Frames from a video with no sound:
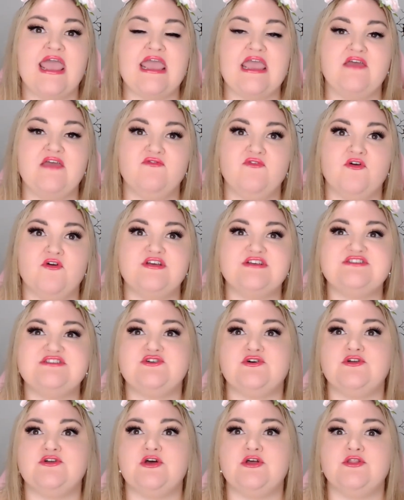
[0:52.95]
It focused
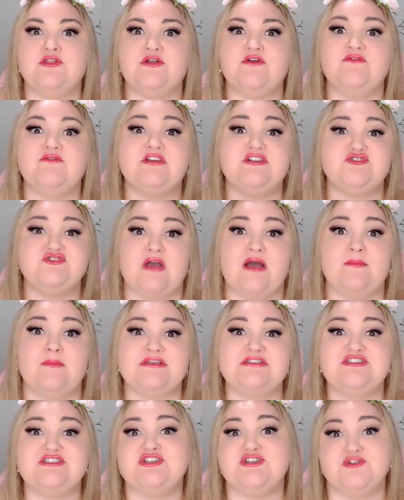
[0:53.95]
on a lot of the
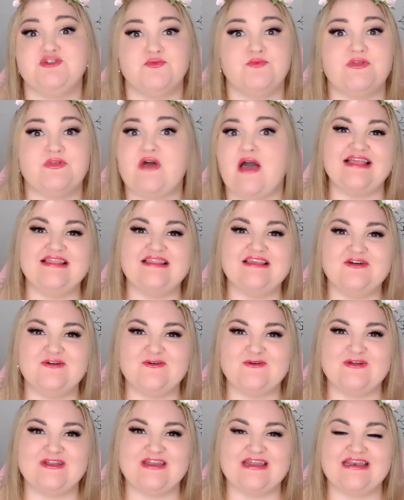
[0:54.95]
dramas to do with Isla
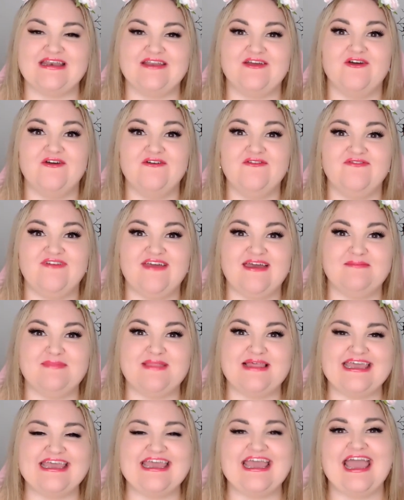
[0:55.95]
Gordon, her
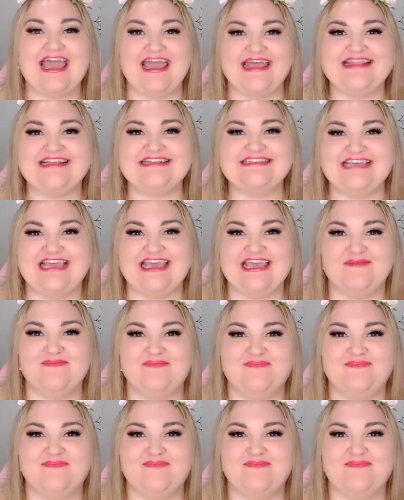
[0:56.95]
family, and the team.